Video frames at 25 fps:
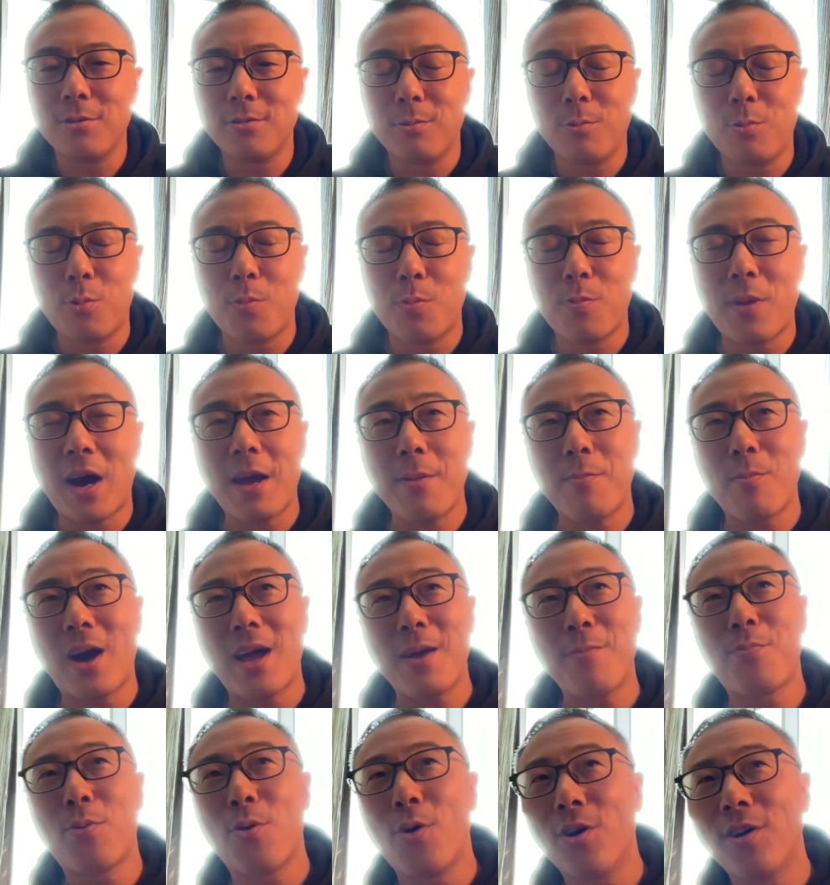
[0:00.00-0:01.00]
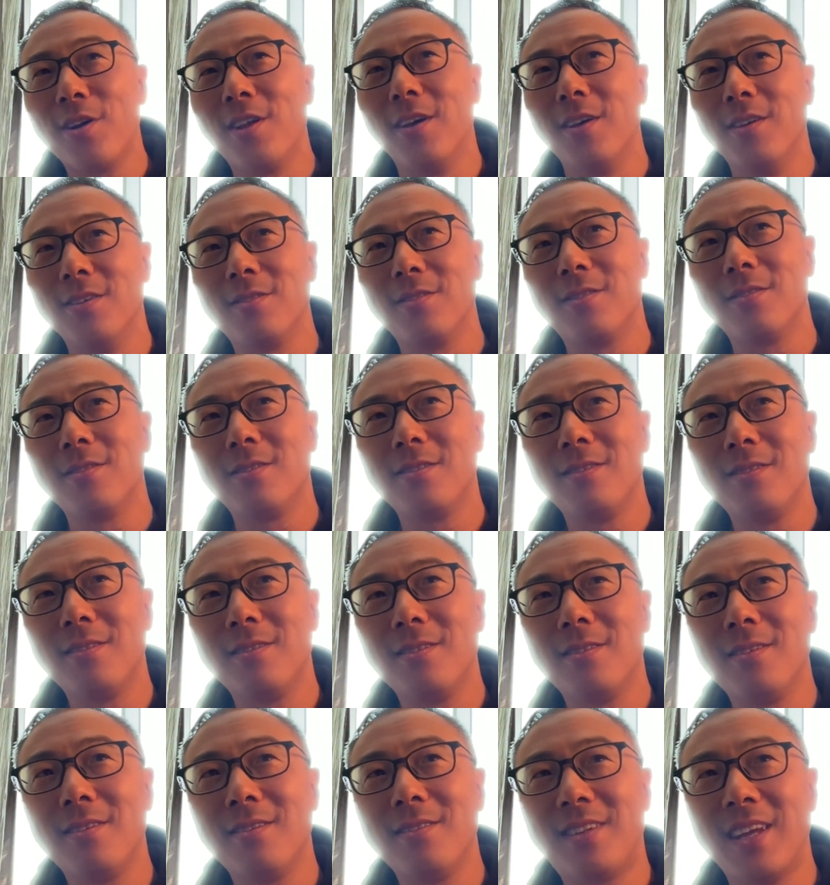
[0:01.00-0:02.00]
my point is,
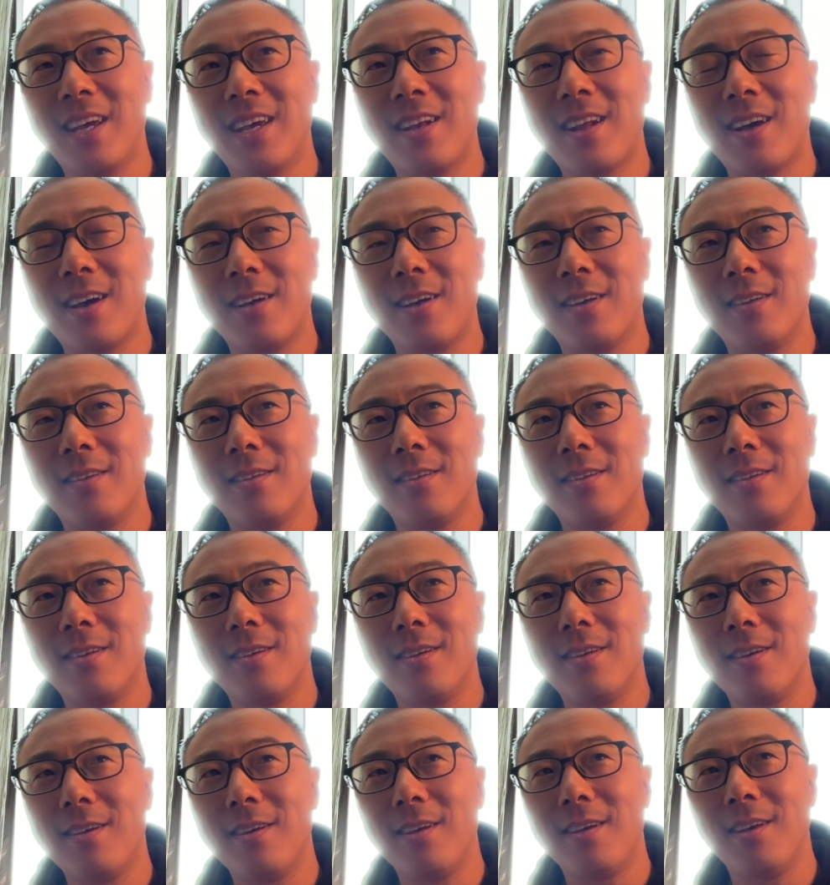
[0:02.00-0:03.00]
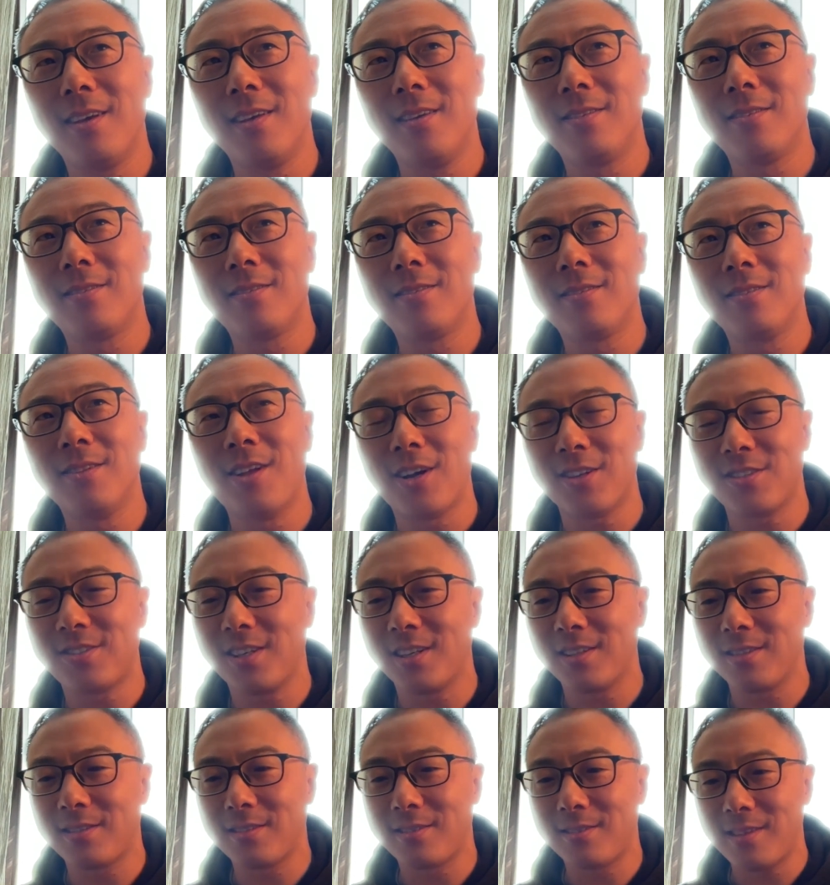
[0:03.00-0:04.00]
Dana is not
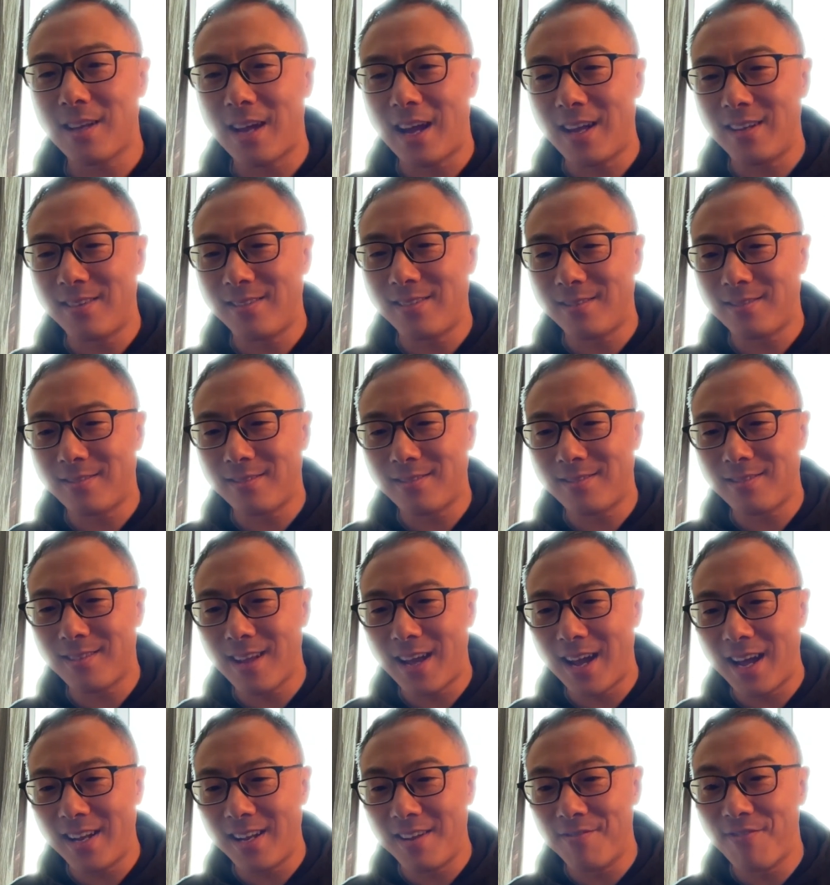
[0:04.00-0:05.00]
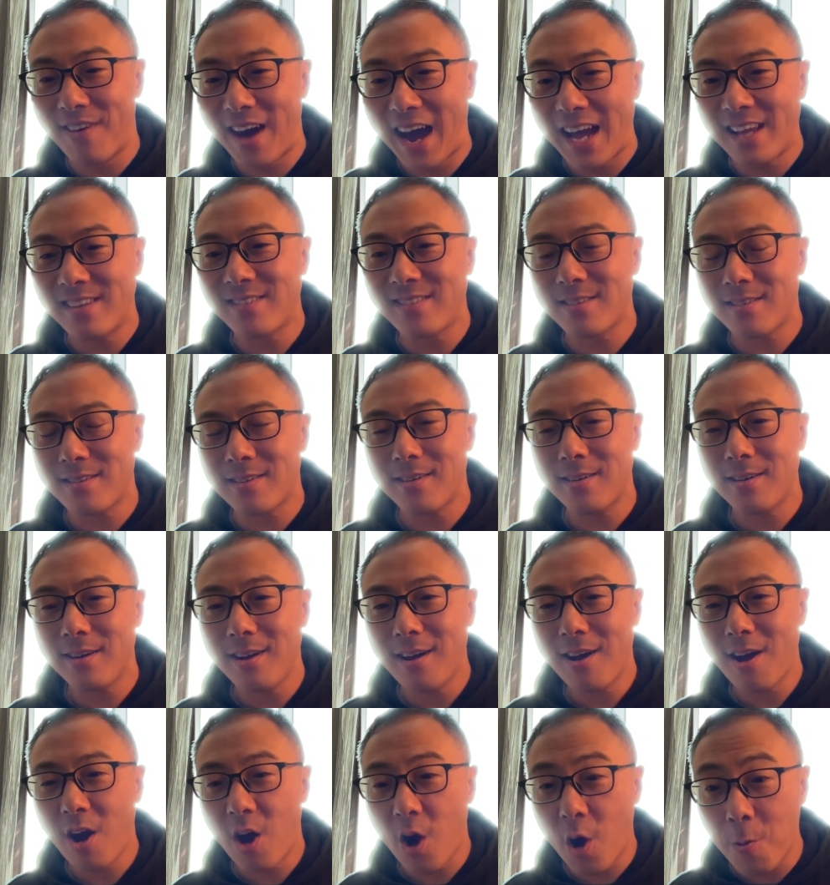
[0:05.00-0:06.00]
just an advisor
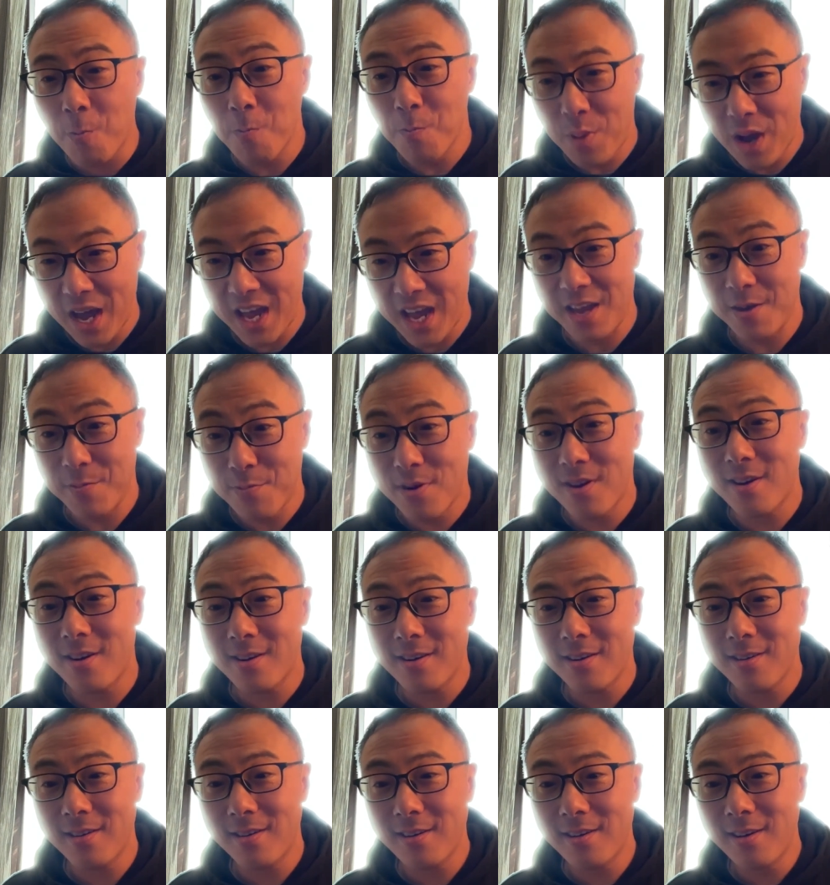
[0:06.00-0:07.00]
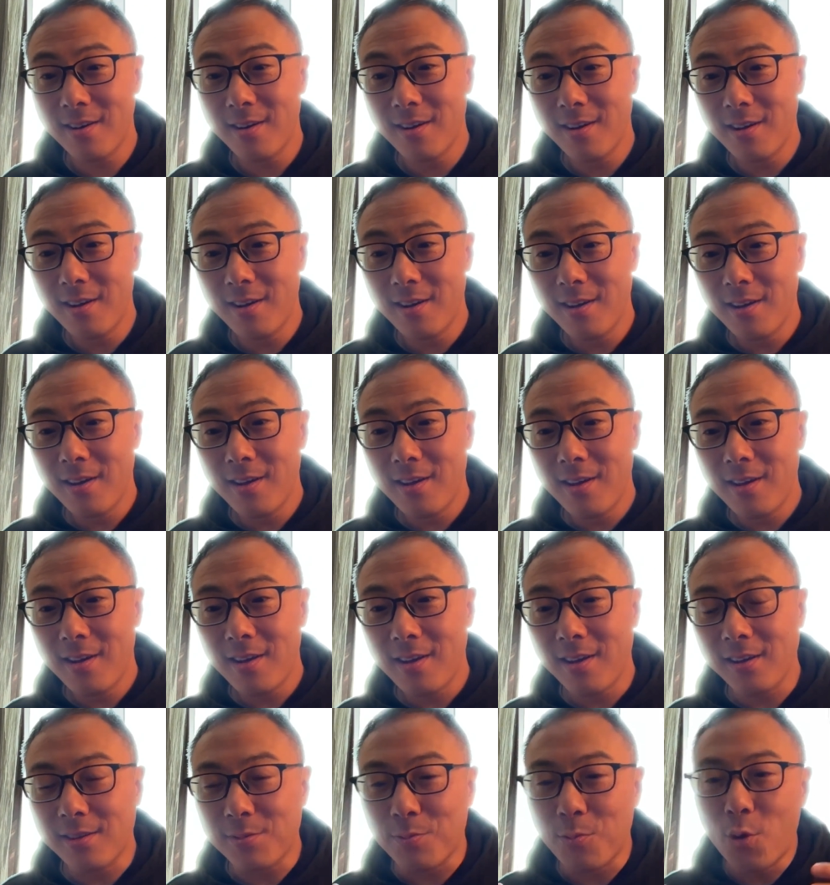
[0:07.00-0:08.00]
on paper.
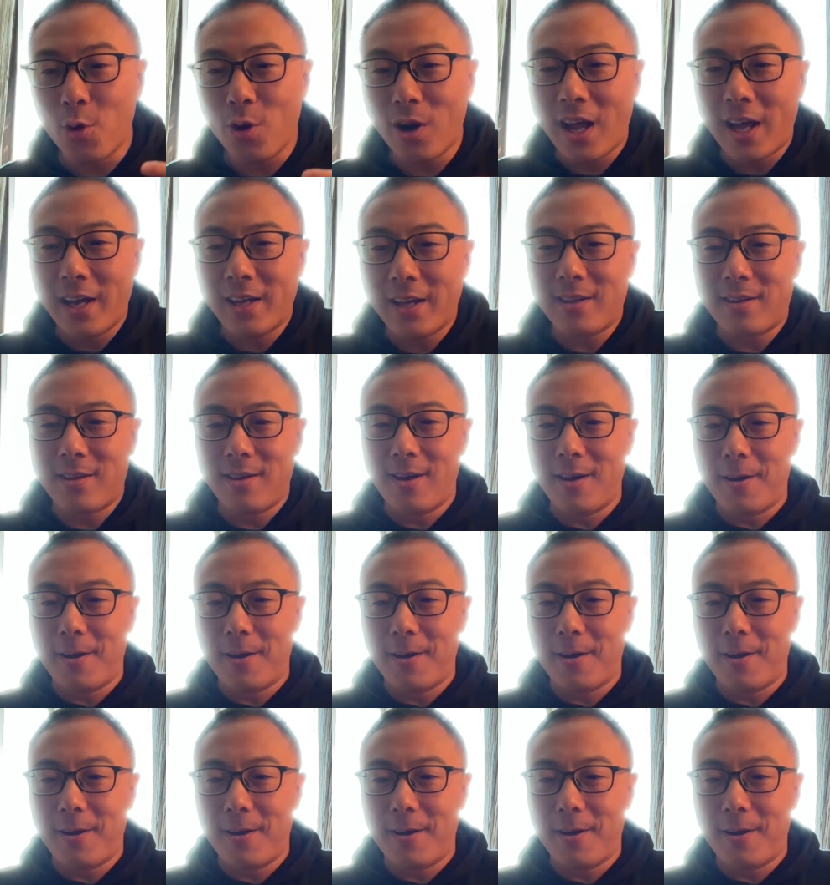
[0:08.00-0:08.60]
He's more like,